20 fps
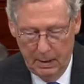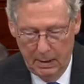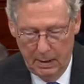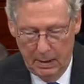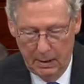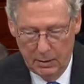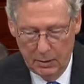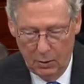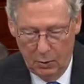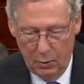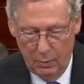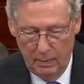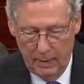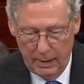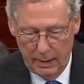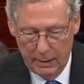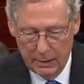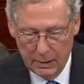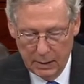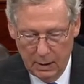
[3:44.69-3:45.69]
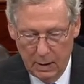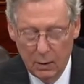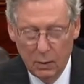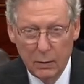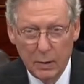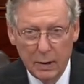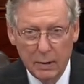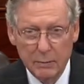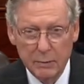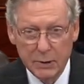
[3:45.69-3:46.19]
He told me so
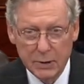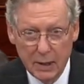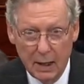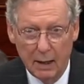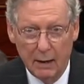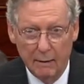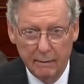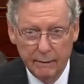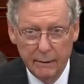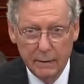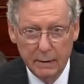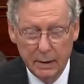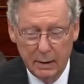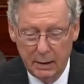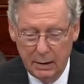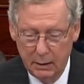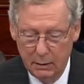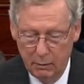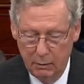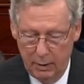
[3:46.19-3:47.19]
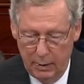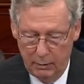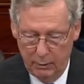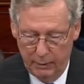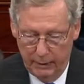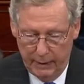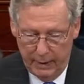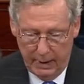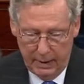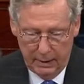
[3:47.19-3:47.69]
himself, that he agreed
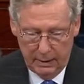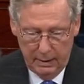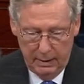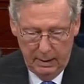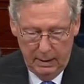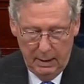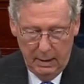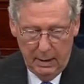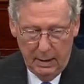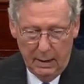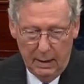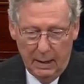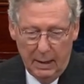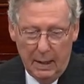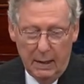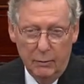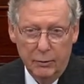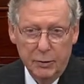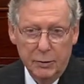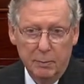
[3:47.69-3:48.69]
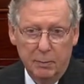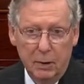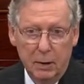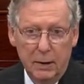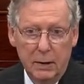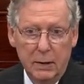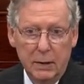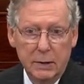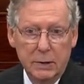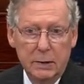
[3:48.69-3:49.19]
with that, and I was
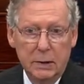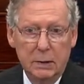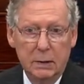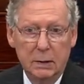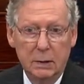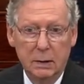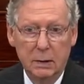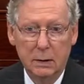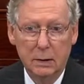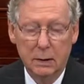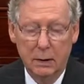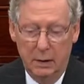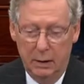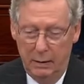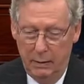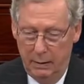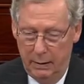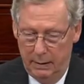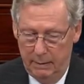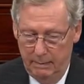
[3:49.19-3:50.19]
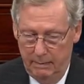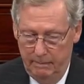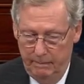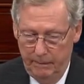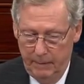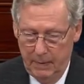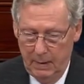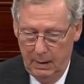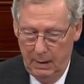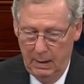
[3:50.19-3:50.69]
pleased to hear it.
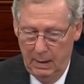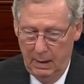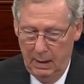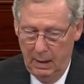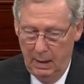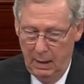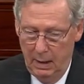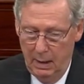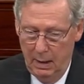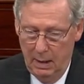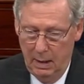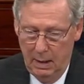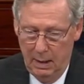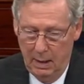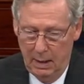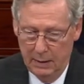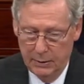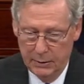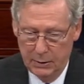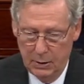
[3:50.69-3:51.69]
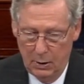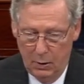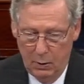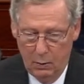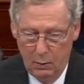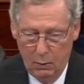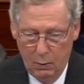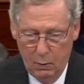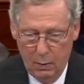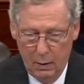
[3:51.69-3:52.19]
And
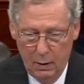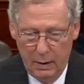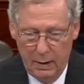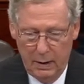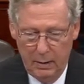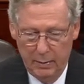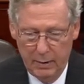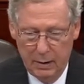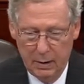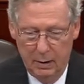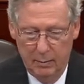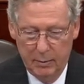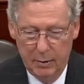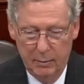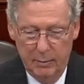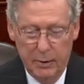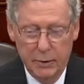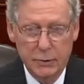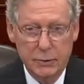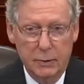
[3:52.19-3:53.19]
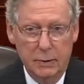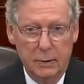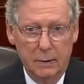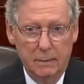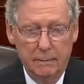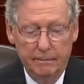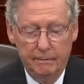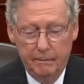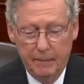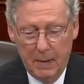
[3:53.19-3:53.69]
so, were he to become commissioner,
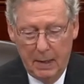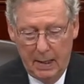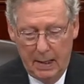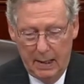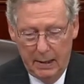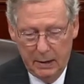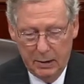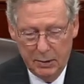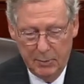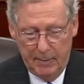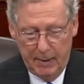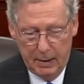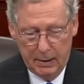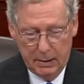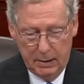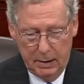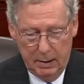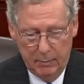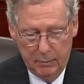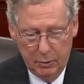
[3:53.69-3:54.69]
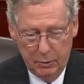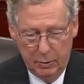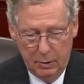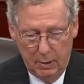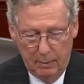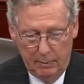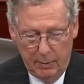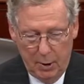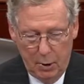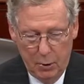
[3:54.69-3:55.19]
I'd expect him to
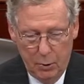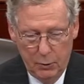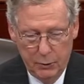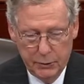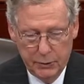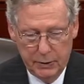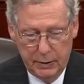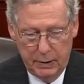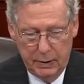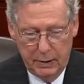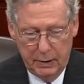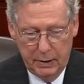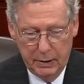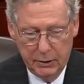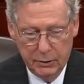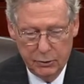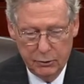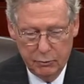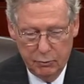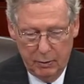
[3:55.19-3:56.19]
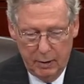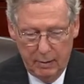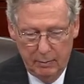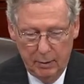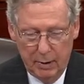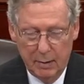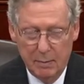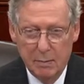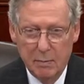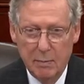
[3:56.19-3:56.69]
oppose the
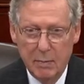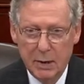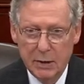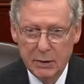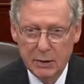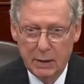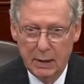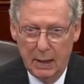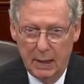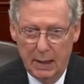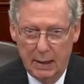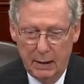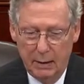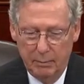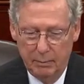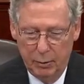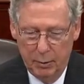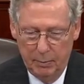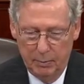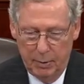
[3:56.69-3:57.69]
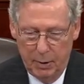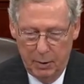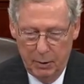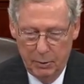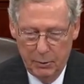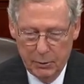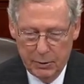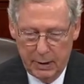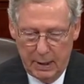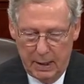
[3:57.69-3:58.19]
extremely misguided
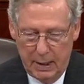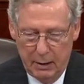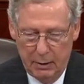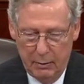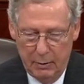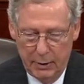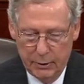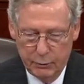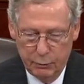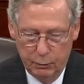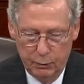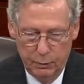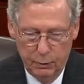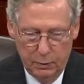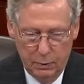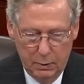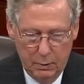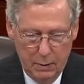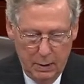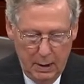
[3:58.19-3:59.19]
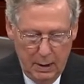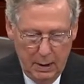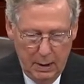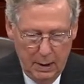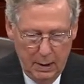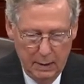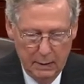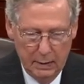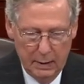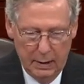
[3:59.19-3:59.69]
proposed IRS rule
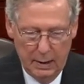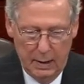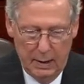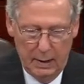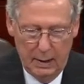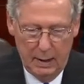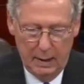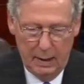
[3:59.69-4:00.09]
that